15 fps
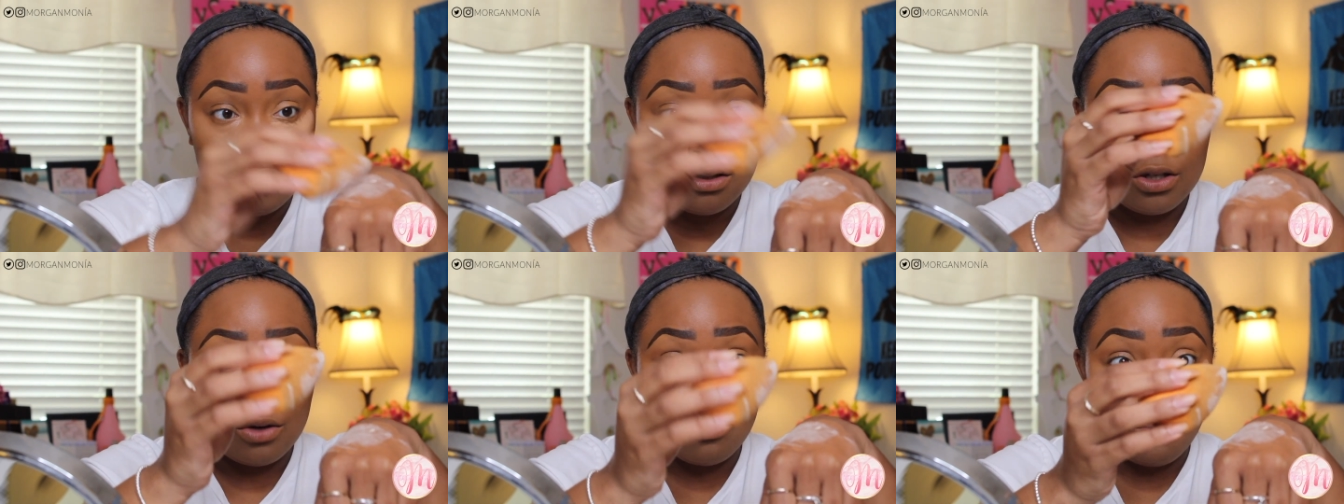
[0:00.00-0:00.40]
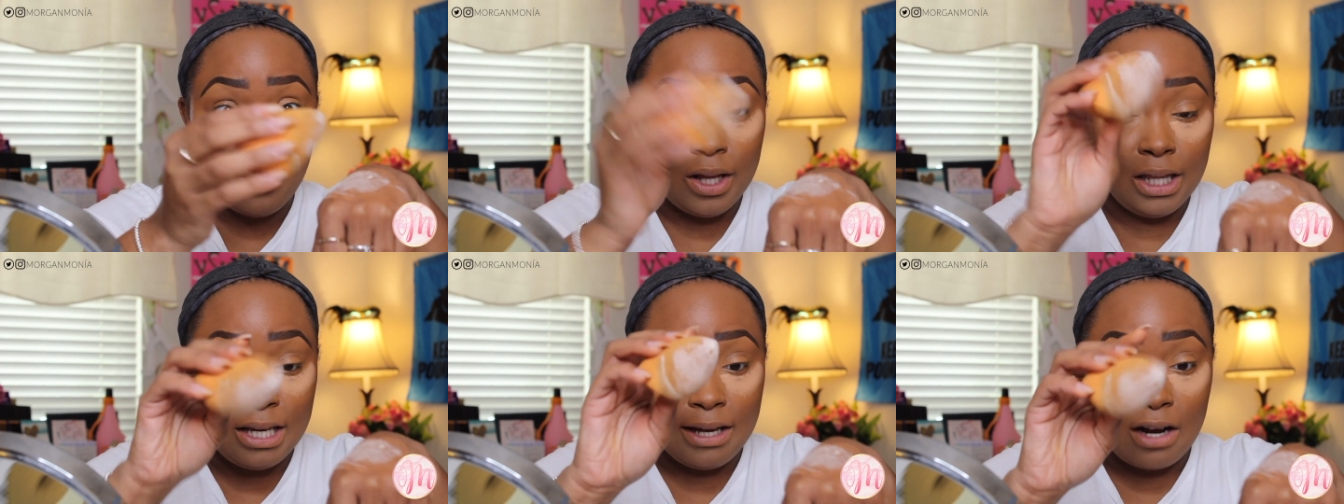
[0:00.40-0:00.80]
to
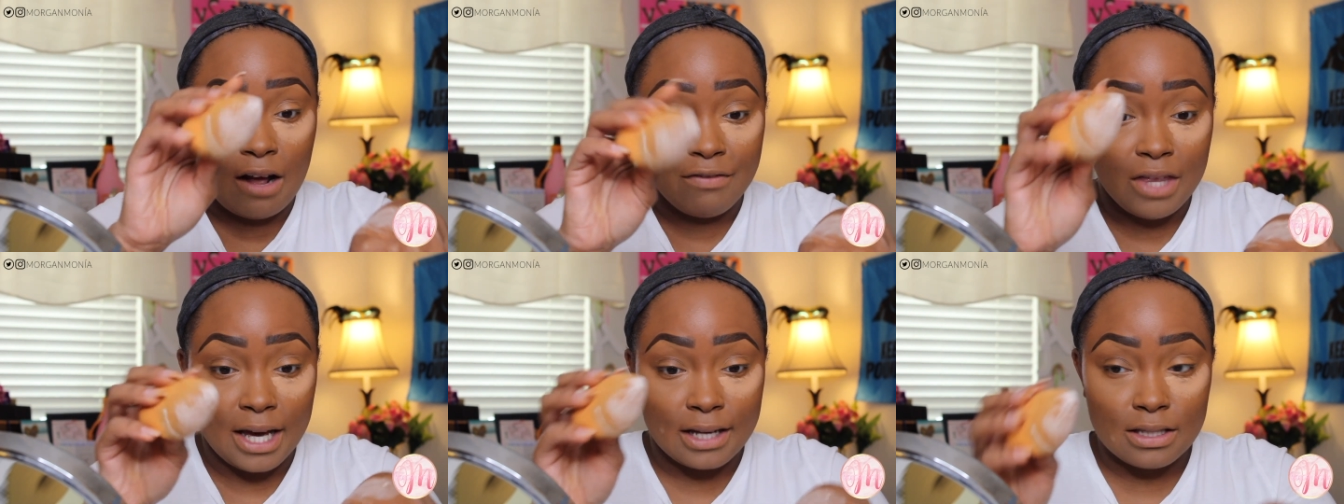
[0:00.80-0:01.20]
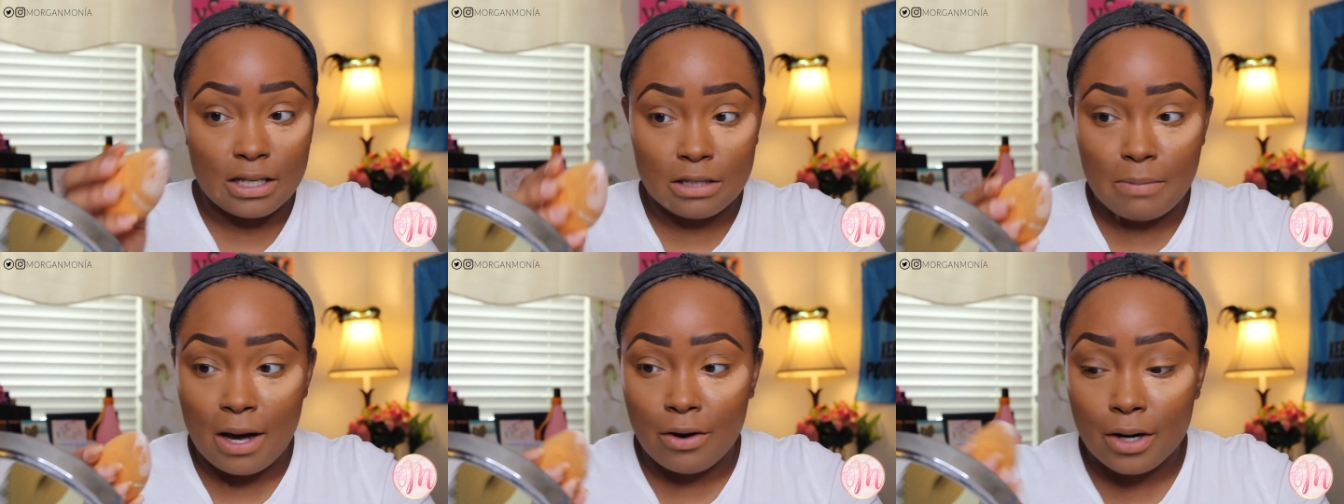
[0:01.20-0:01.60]
really get off the
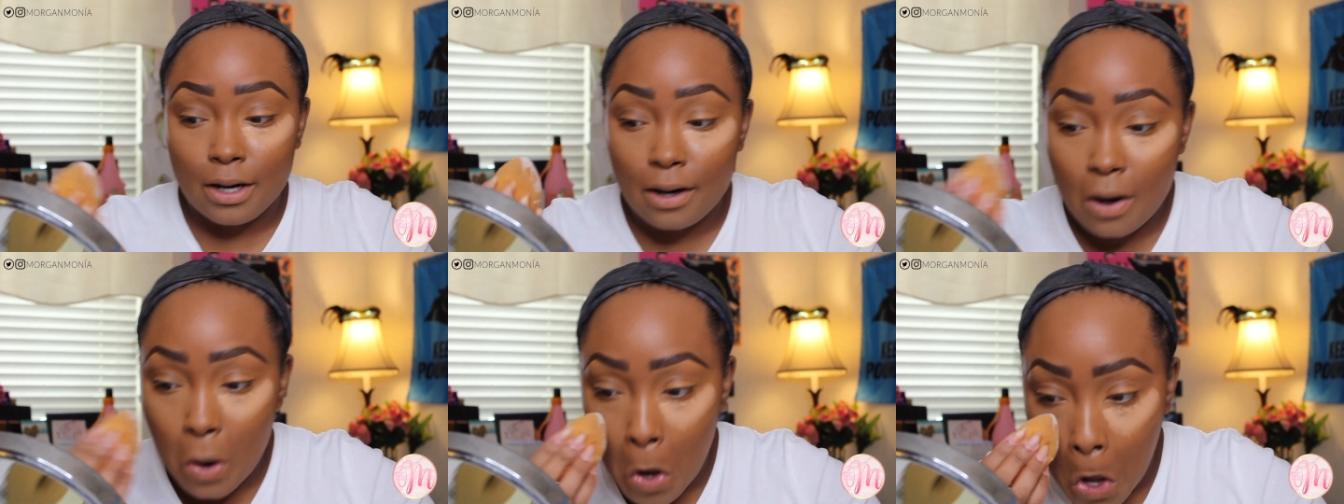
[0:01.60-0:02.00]
excess powder.